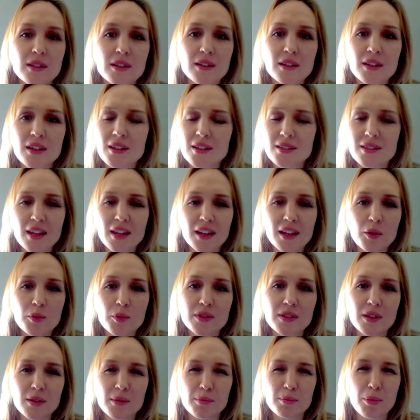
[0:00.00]
because he
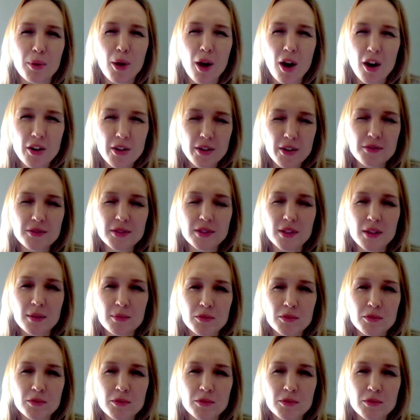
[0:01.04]
was part of some